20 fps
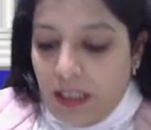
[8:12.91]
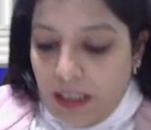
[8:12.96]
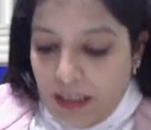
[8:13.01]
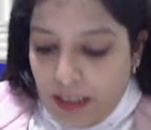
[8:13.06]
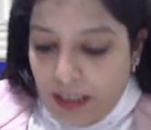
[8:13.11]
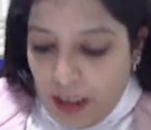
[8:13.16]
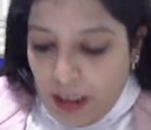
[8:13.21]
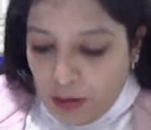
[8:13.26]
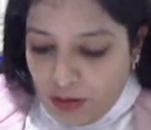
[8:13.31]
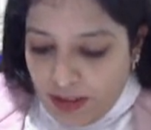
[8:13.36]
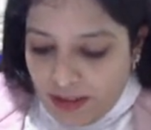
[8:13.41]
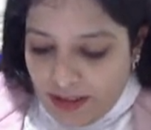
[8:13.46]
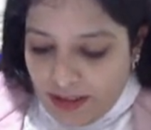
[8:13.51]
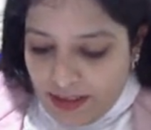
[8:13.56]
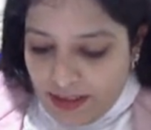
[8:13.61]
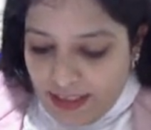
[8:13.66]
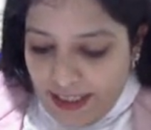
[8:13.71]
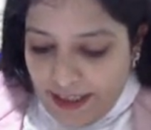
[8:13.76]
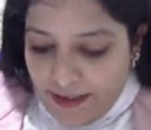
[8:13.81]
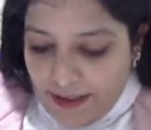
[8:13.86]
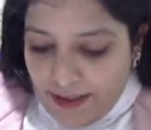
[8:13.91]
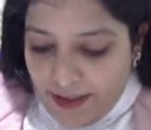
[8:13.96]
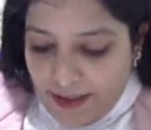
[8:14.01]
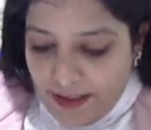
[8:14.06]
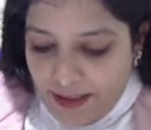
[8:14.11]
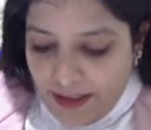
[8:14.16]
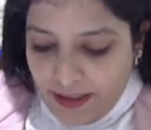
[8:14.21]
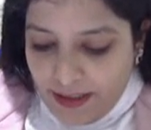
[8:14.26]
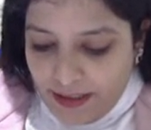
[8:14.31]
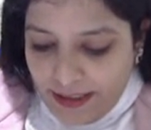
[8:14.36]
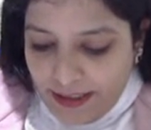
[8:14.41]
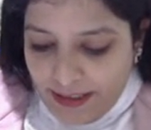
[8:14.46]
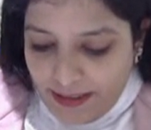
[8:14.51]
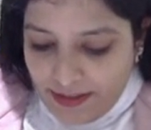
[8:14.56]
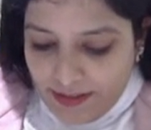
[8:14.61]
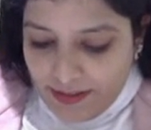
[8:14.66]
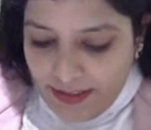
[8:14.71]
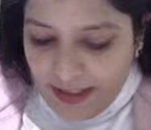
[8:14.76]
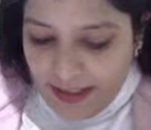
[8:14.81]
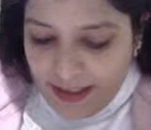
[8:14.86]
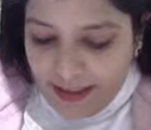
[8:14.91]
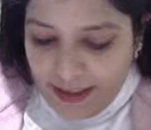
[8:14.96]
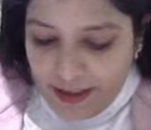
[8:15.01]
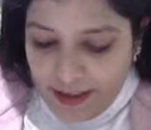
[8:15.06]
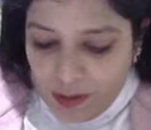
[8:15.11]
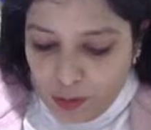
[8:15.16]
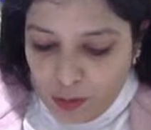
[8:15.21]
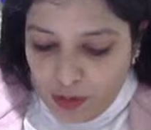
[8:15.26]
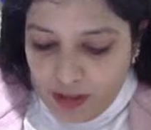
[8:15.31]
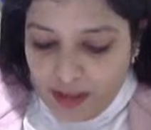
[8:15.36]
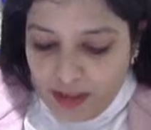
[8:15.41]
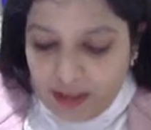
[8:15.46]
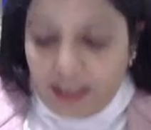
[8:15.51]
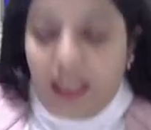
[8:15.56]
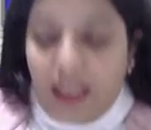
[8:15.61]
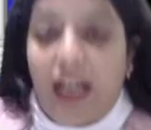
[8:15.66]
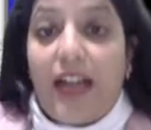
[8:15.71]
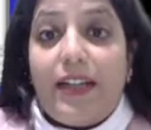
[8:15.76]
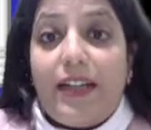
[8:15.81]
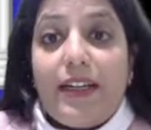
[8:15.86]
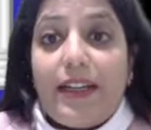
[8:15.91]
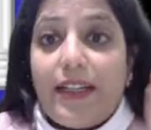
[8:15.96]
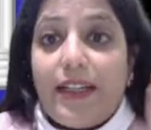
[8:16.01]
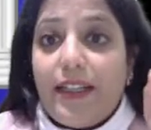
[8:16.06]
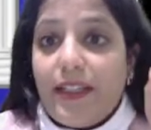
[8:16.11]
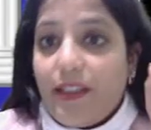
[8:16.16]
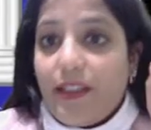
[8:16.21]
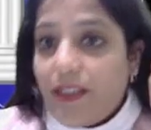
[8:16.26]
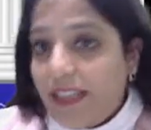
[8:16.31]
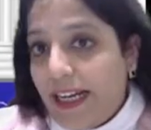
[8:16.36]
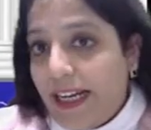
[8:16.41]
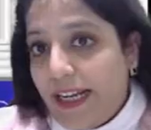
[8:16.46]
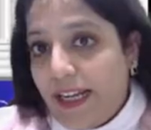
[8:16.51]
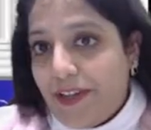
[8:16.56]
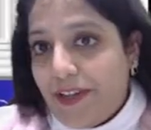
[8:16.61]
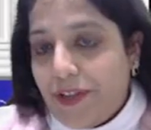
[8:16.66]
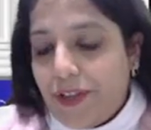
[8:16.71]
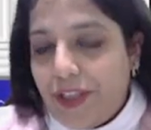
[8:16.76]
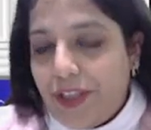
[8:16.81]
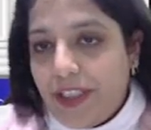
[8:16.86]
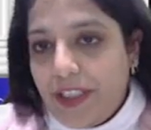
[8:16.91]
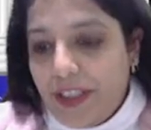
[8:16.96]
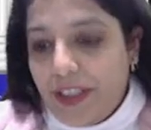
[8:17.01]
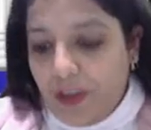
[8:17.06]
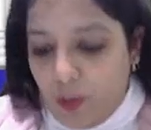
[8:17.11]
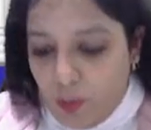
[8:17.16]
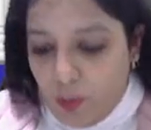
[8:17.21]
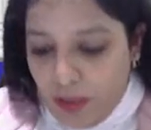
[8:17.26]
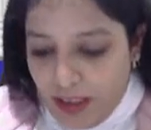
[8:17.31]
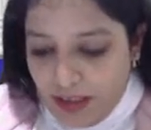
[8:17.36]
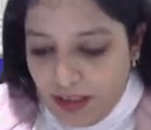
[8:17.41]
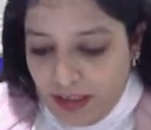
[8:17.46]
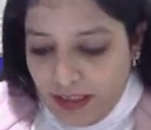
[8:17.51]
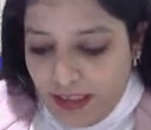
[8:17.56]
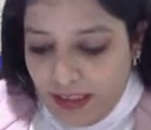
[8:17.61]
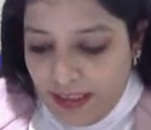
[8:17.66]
Now this 10 is related to the 100 that I earned in year 1.